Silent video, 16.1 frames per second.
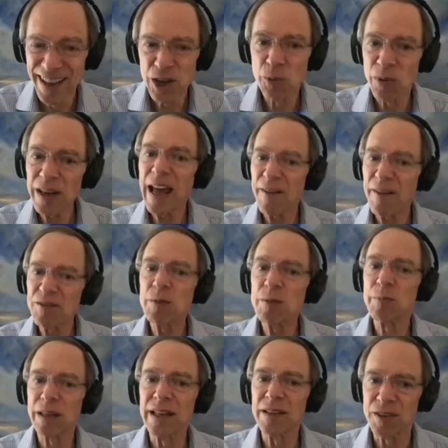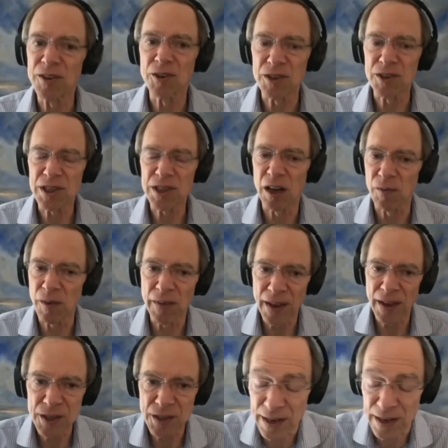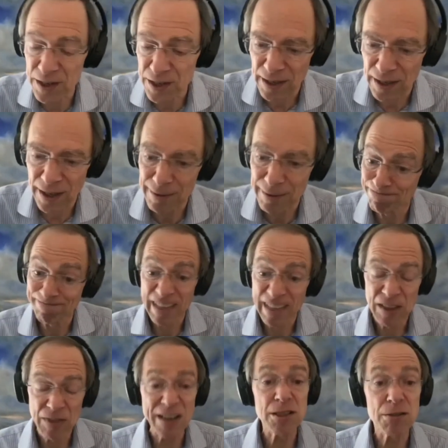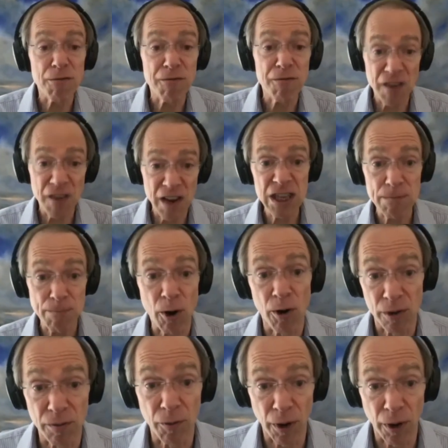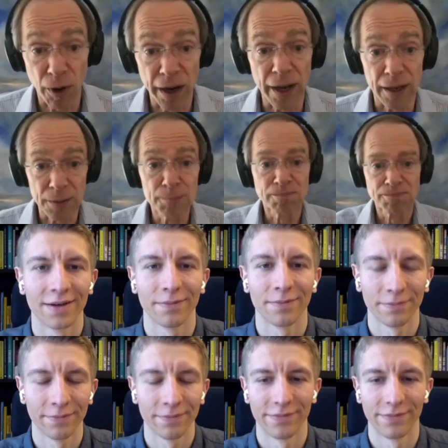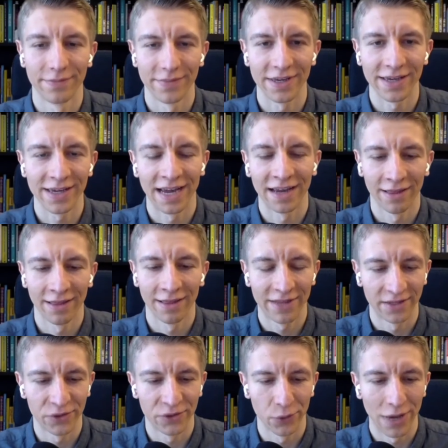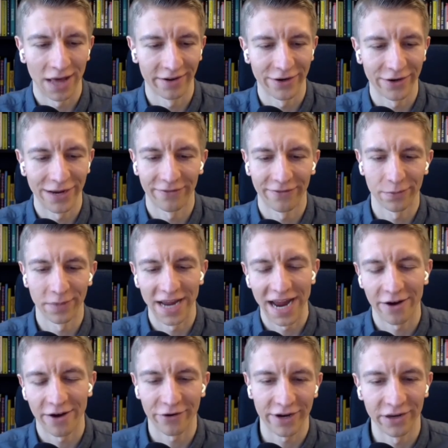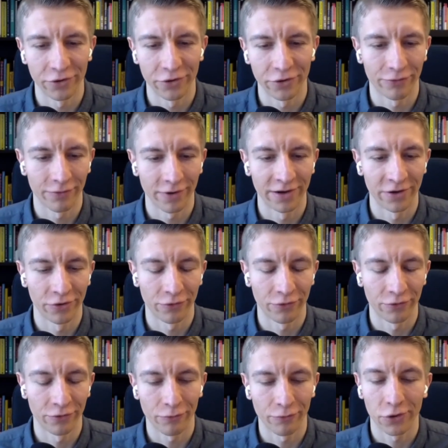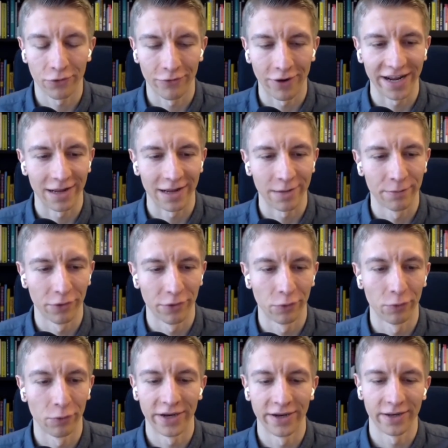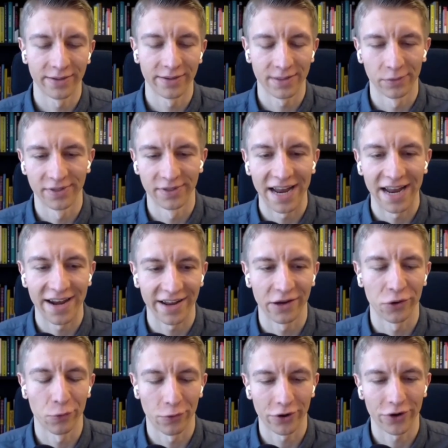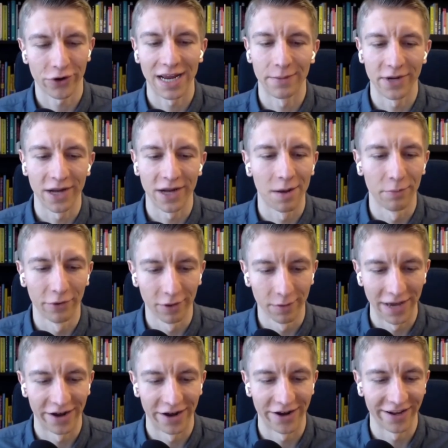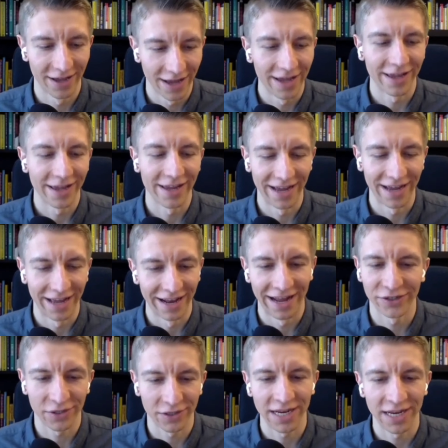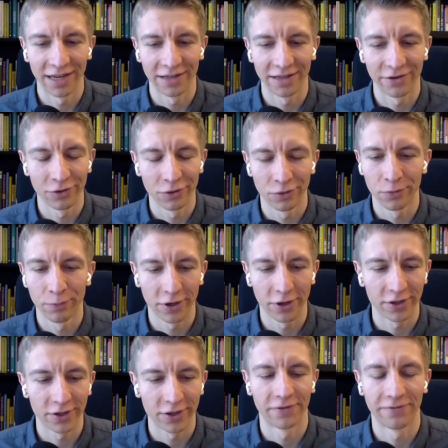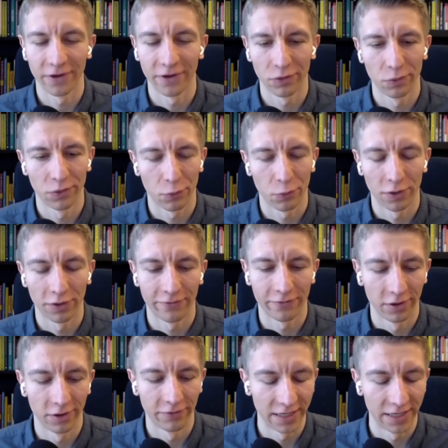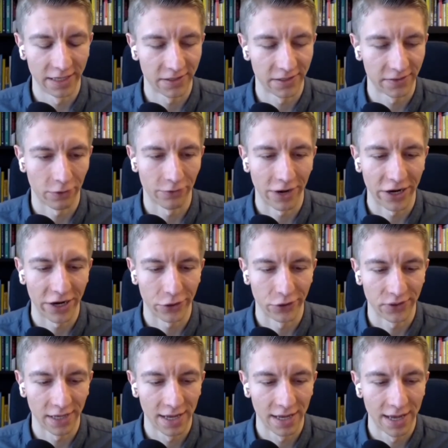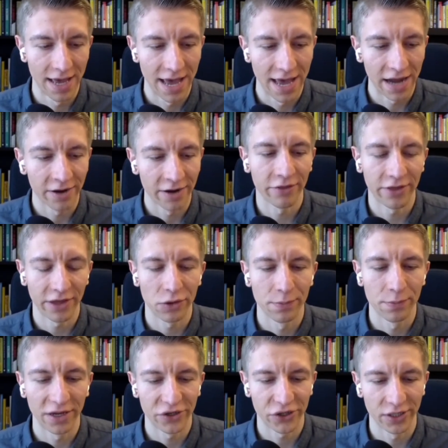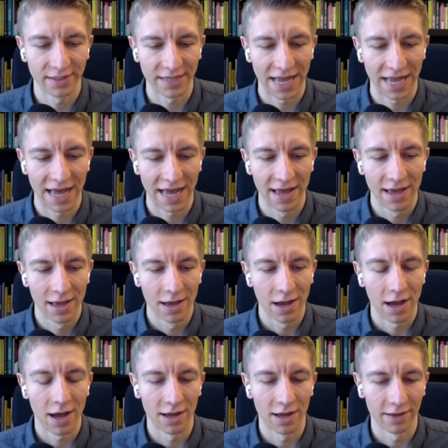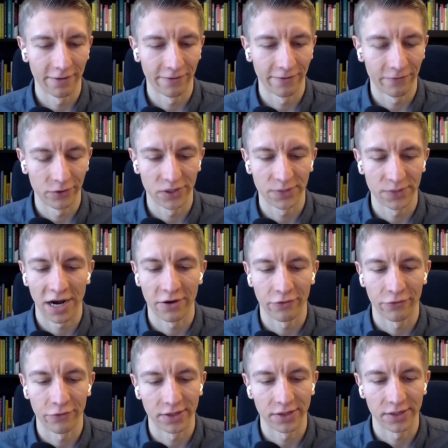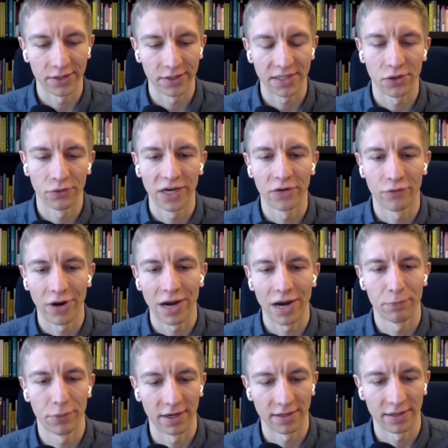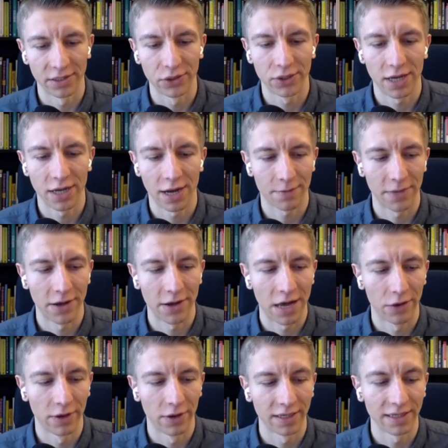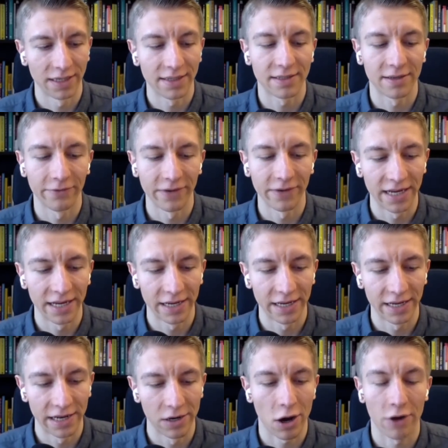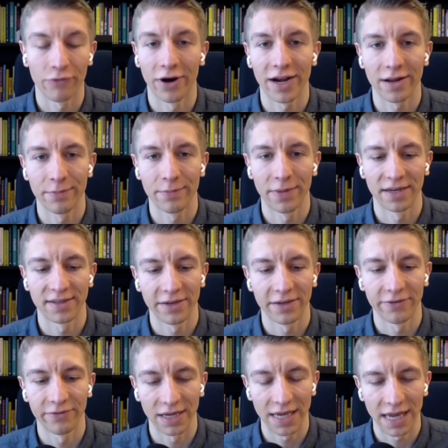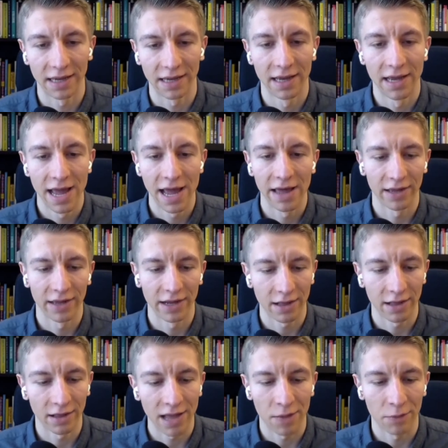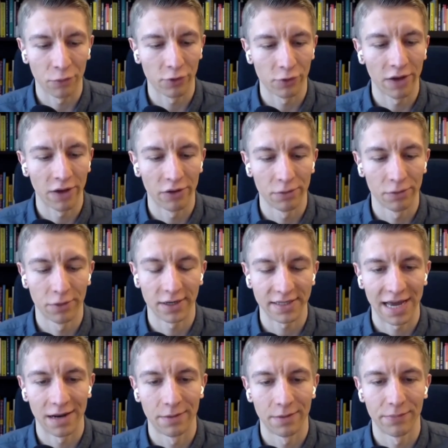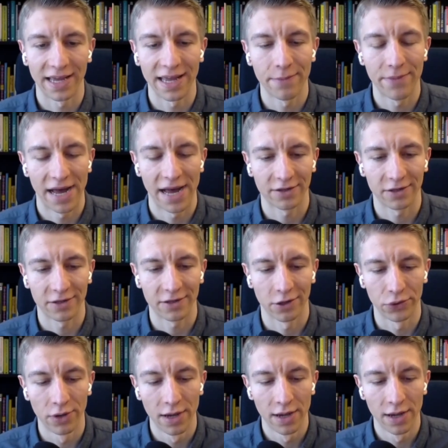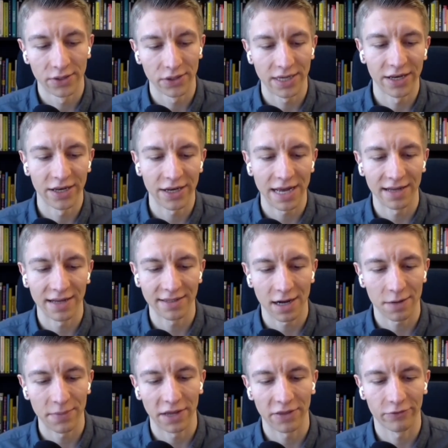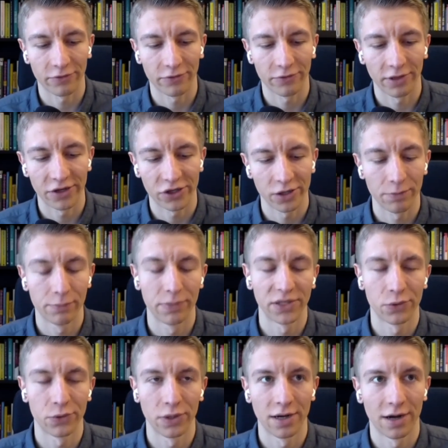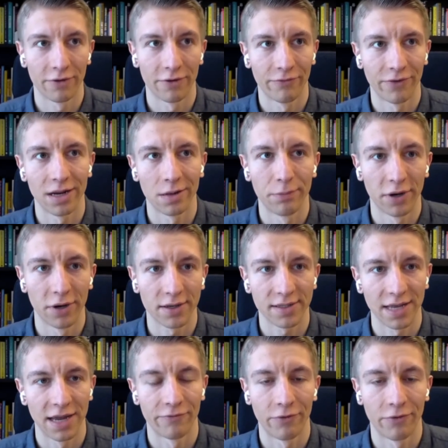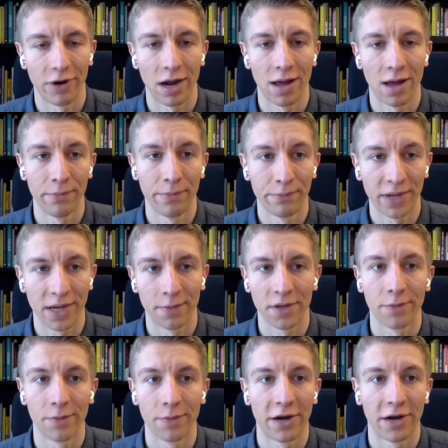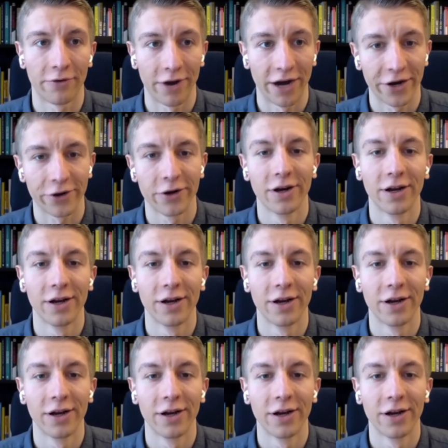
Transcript: You really have to believe in yourself, and that's that's like that's the faith part of writing. Mm. Yeah, I love that duality. You have to be arrogant in your in your while you're writing, but when someone's editing your work, you got to be humble about it. Yeah, and I just yes. yeah, your the book is just filled with wonderful advice for writers. And another thing you mentioned is that uh, for aspiring writers is to read great books, and you talk about how uh, East of Eden and On Writing by Stephen King and like a lot yeah. more other books had a big impact on you. So can you kind of talk about the relationship between uh, reading books and um, becoming a better writer?